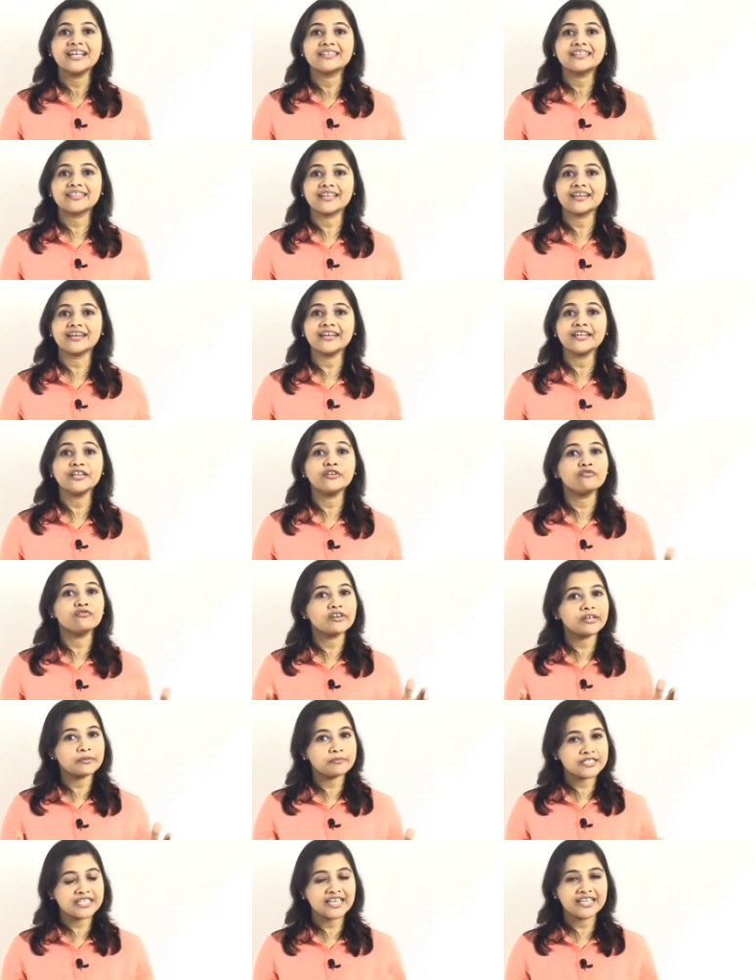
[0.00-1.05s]
Third,
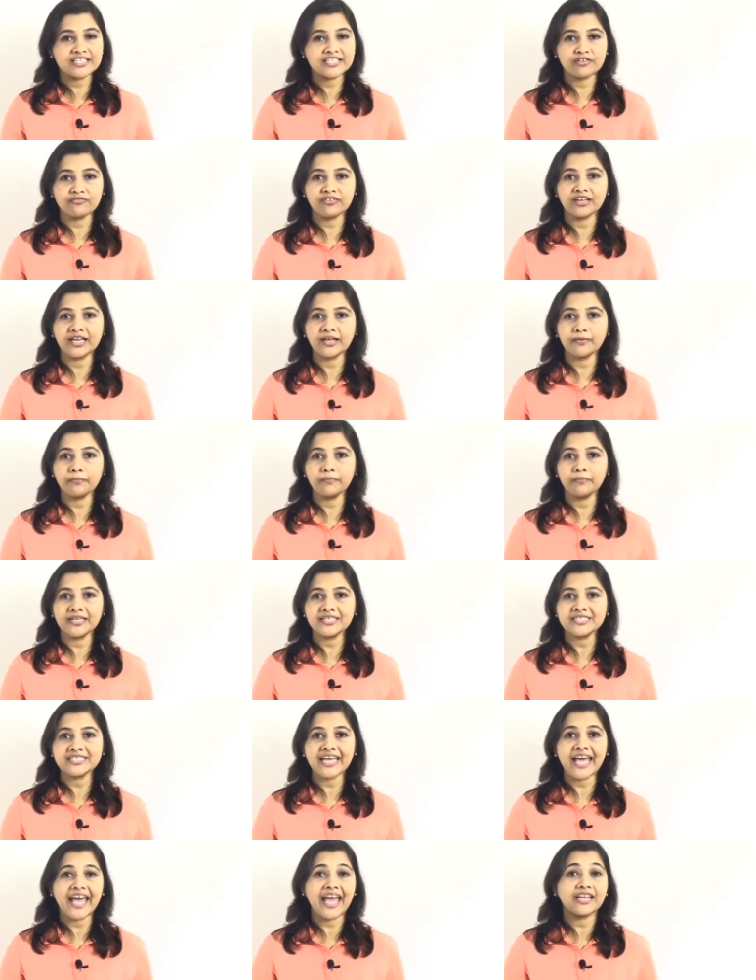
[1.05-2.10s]
website development
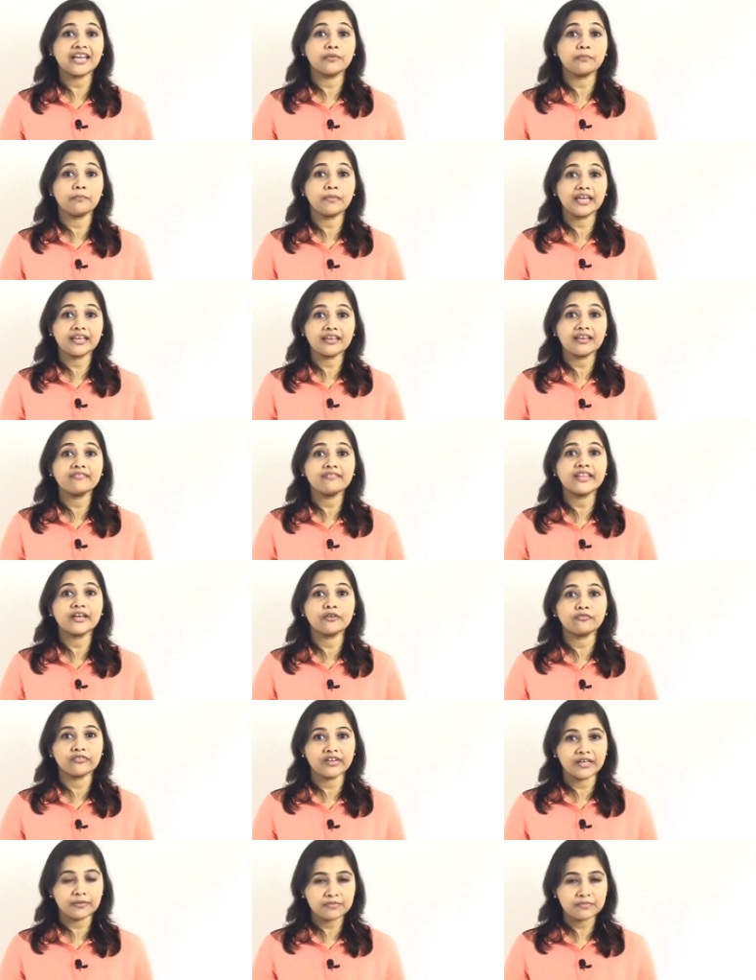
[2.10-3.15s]
and making the
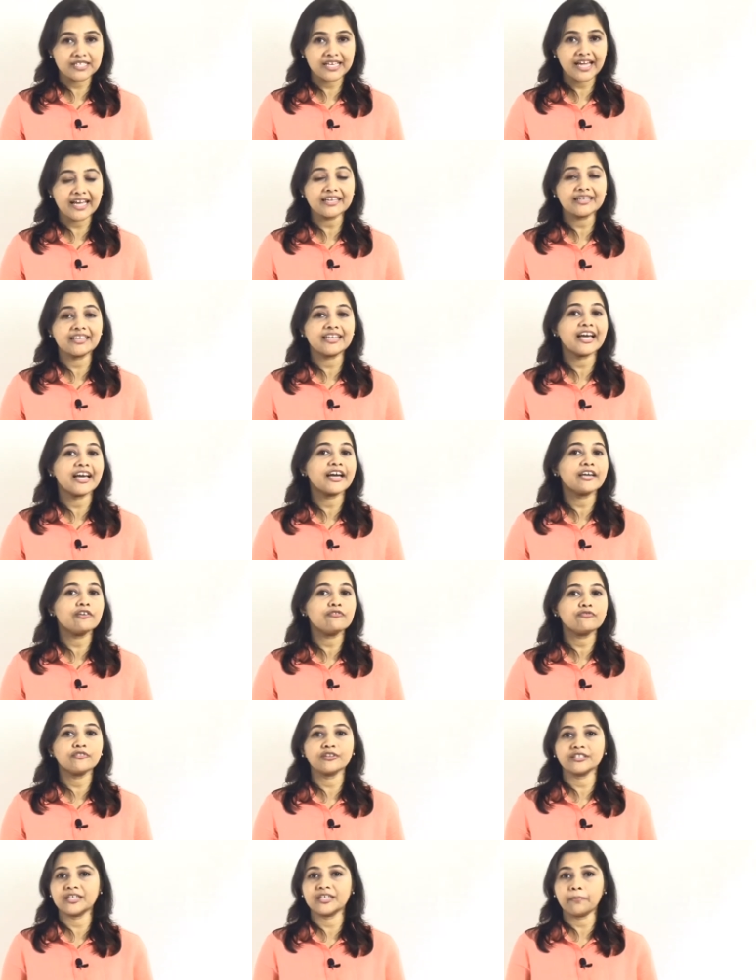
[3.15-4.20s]
website live
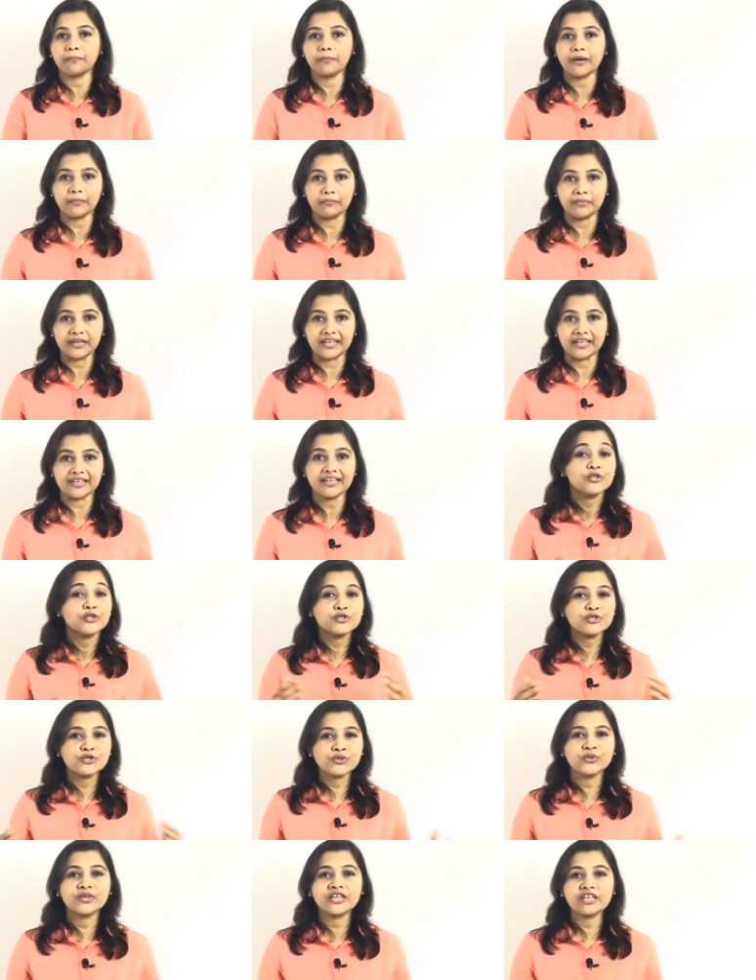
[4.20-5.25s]
for the public.
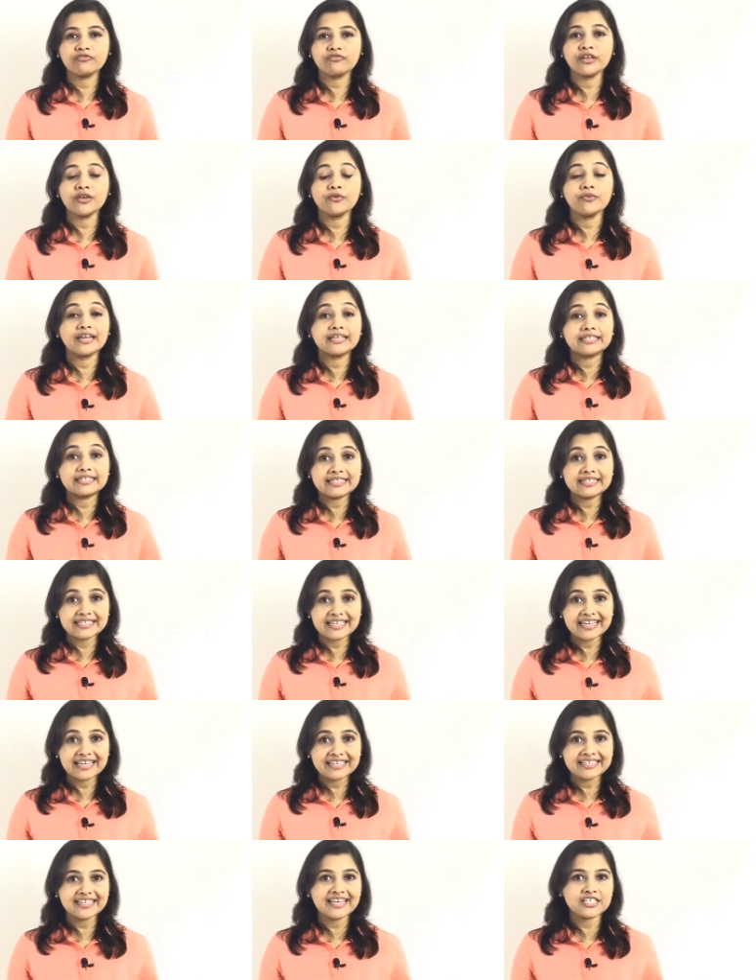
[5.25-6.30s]
To give you a
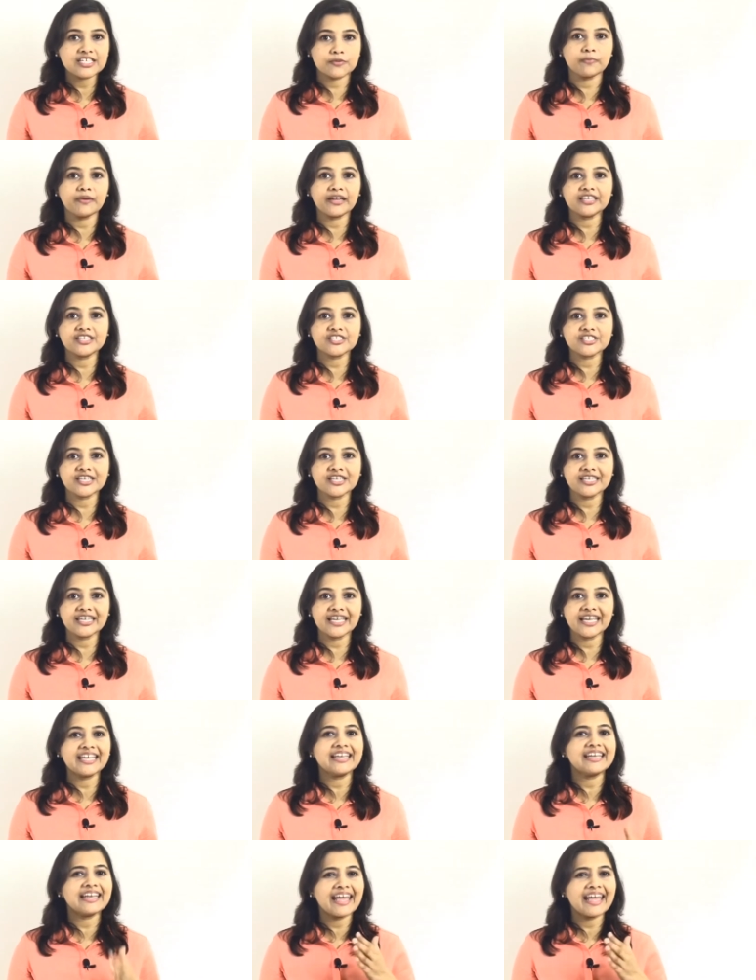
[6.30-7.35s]
detailed explanation
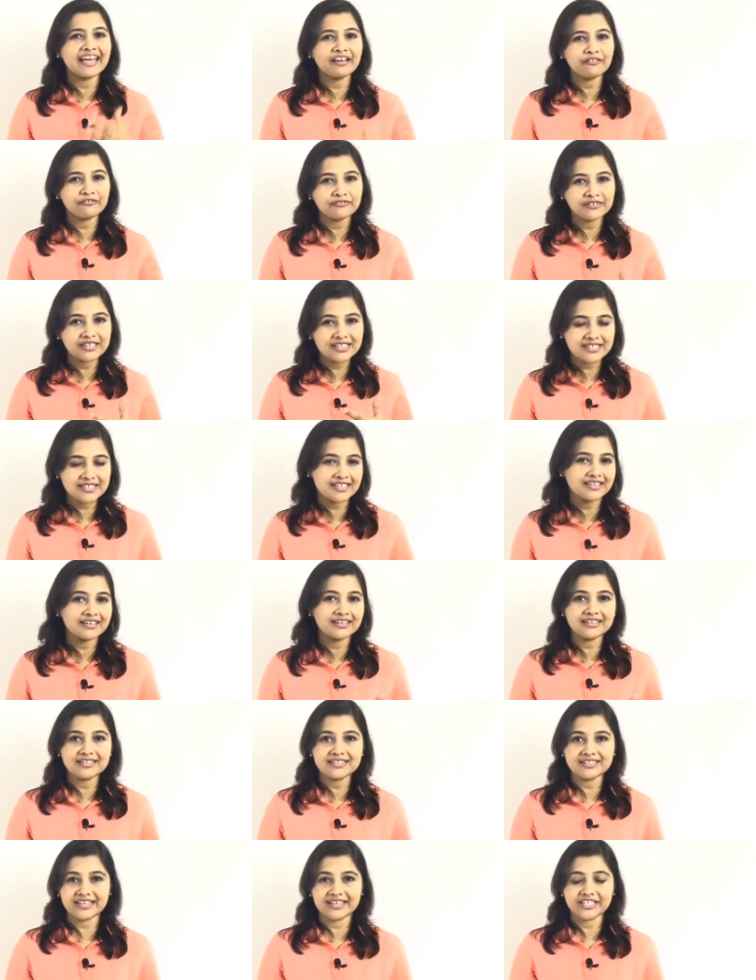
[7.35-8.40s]
in every single
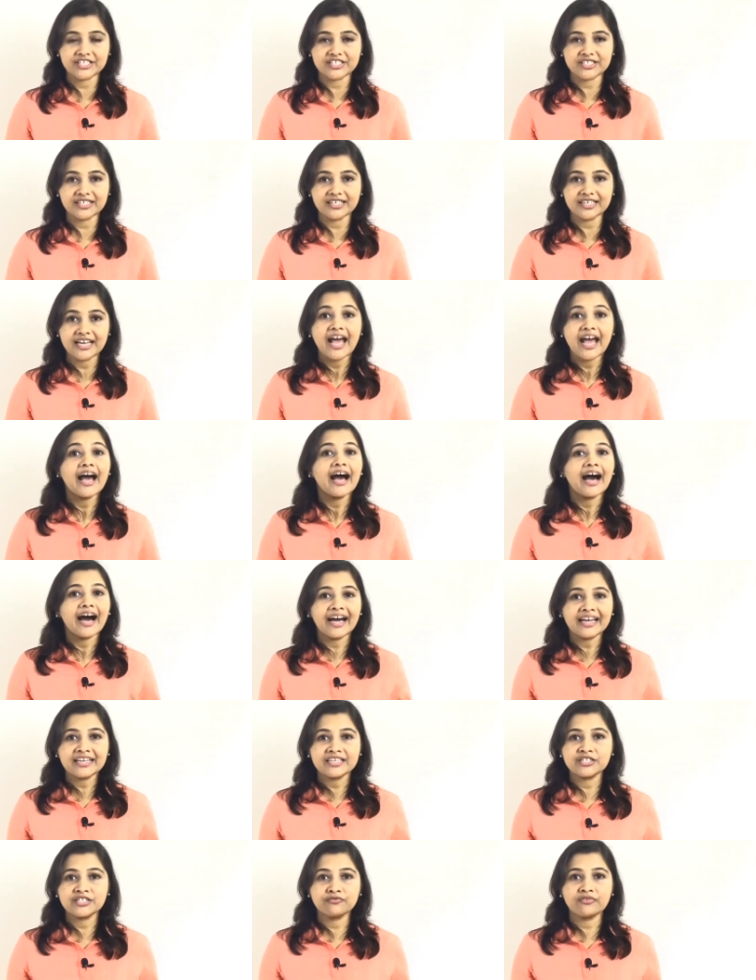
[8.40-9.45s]
section, I
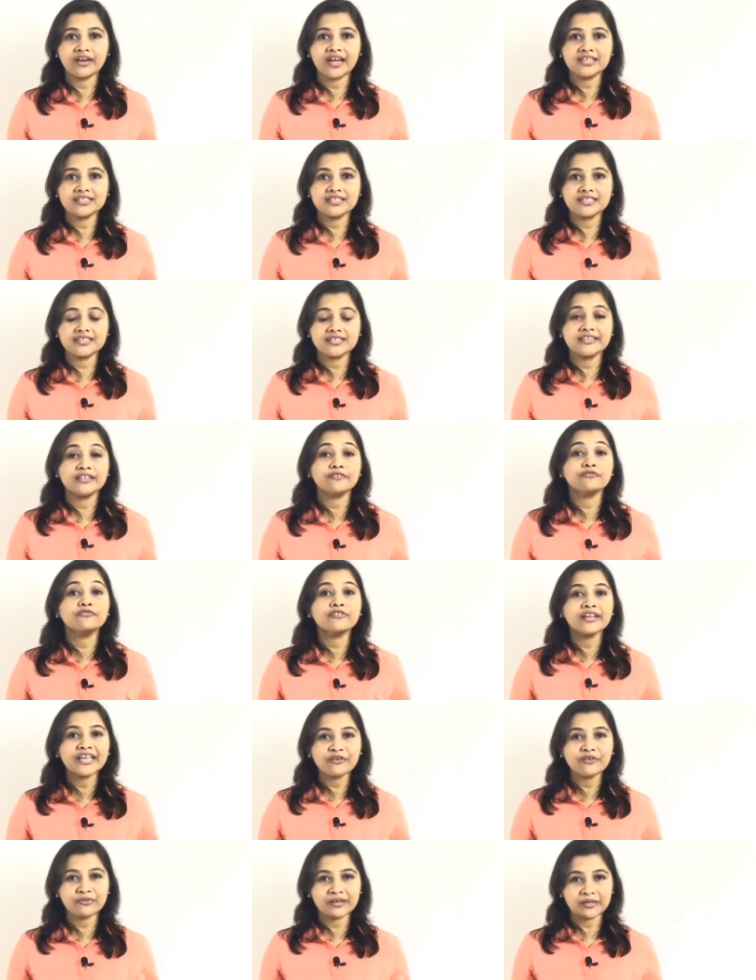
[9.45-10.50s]
divided the
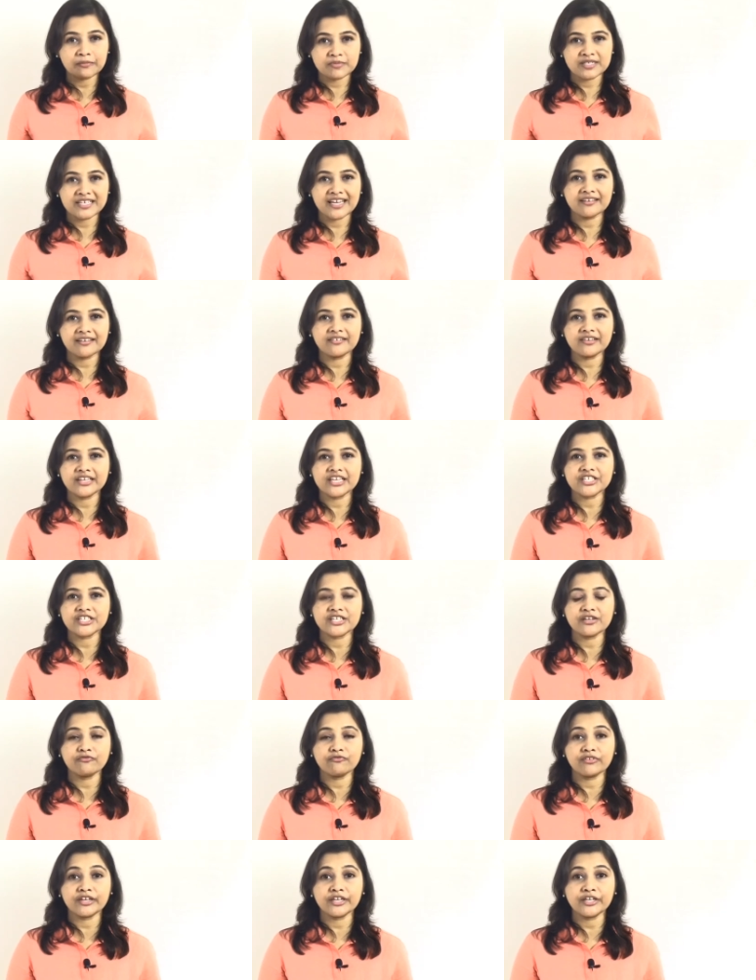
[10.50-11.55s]
free website
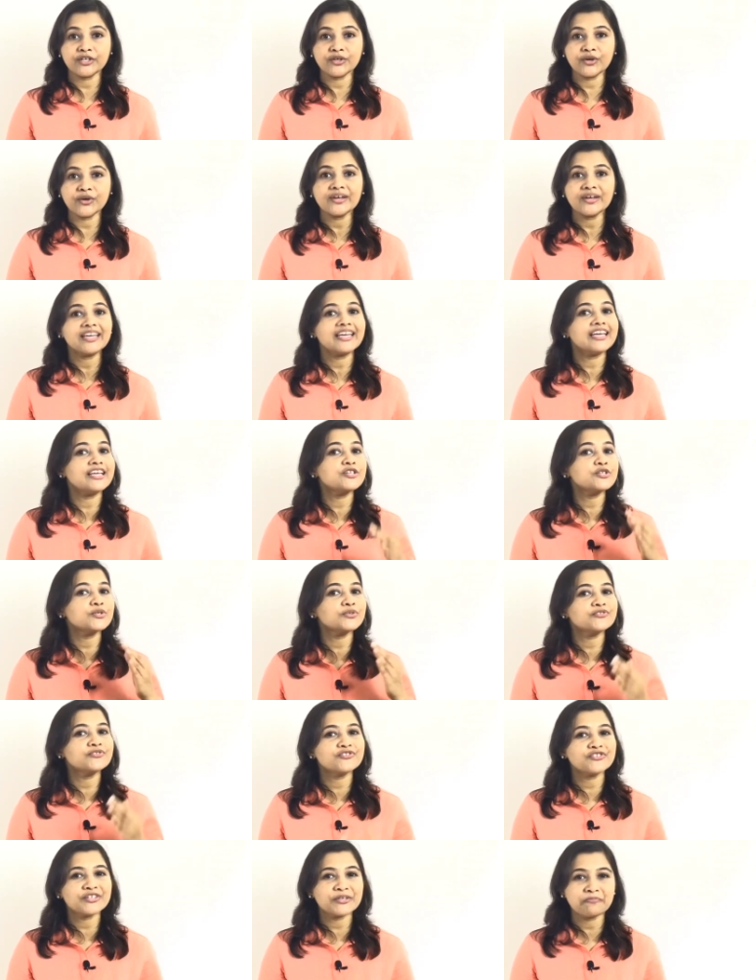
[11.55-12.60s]
creation video into
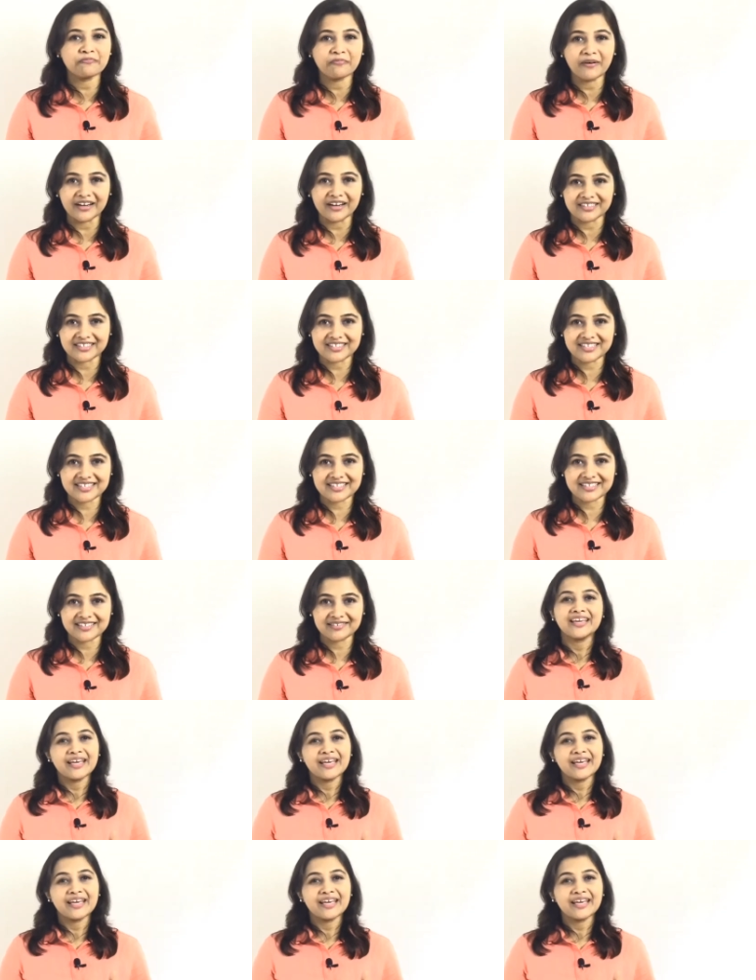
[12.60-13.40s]
three parts.